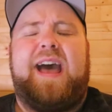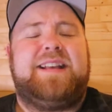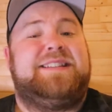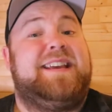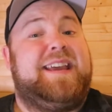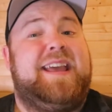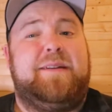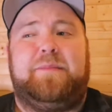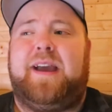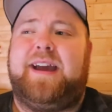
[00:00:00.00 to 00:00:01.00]
seeing
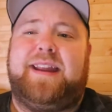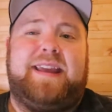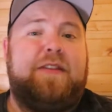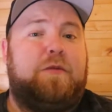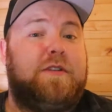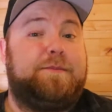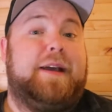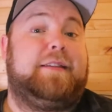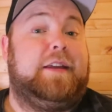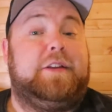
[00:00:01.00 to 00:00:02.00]
him kind of get the
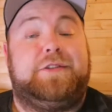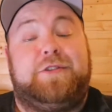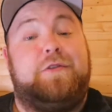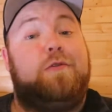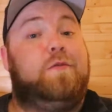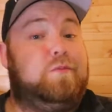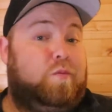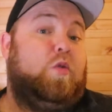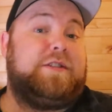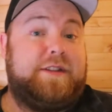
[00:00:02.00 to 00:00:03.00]
respect that he's due
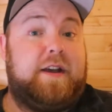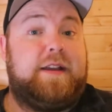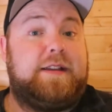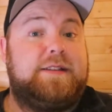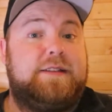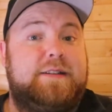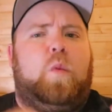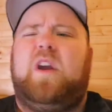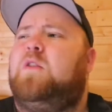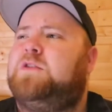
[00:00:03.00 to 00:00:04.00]
was nice.
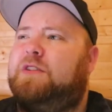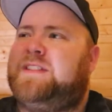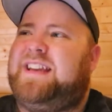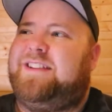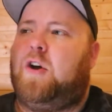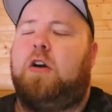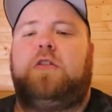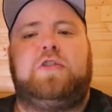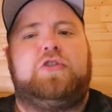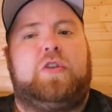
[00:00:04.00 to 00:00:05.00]
We also see
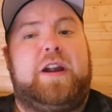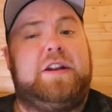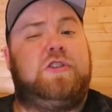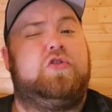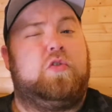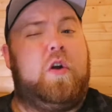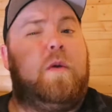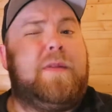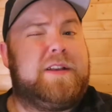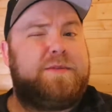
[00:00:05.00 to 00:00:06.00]
Doctor Strange grow
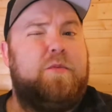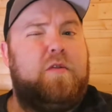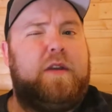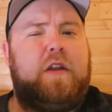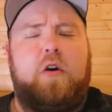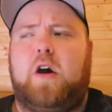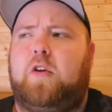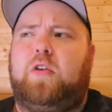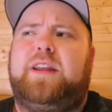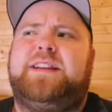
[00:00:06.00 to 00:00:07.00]
in this movie a lot,
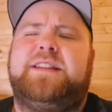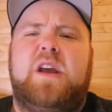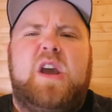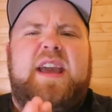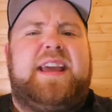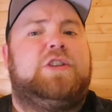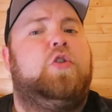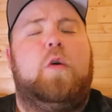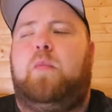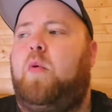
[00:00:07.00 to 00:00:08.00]
or at least he's
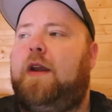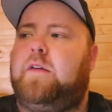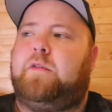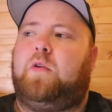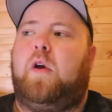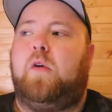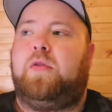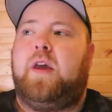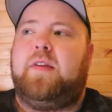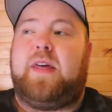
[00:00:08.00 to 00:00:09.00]
to a point of
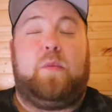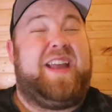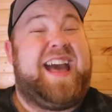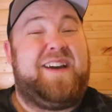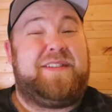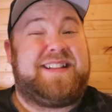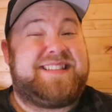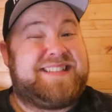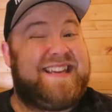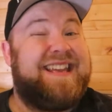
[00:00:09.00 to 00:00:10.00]
growth that we haven't
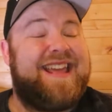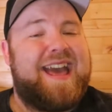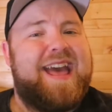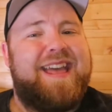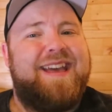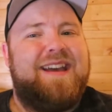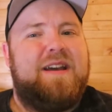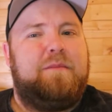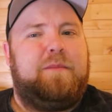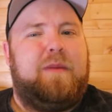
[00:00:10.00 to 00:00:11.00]
seen yet.
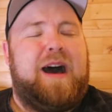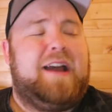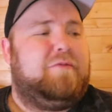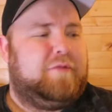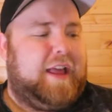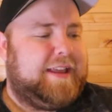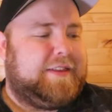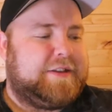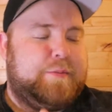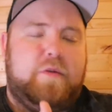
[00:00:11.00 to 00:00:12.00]
I like
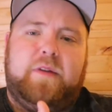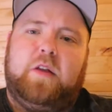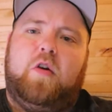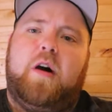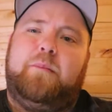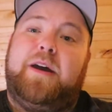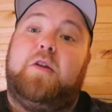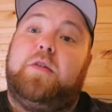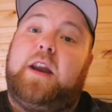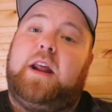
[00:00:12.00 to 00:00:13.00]
this movie a lot
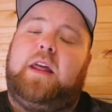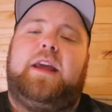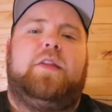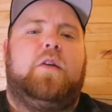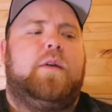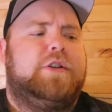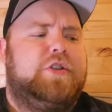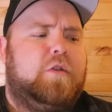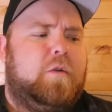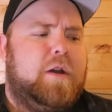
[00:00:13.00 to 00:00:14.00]
better than I like the
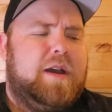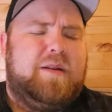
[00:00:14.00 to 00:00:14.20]
original.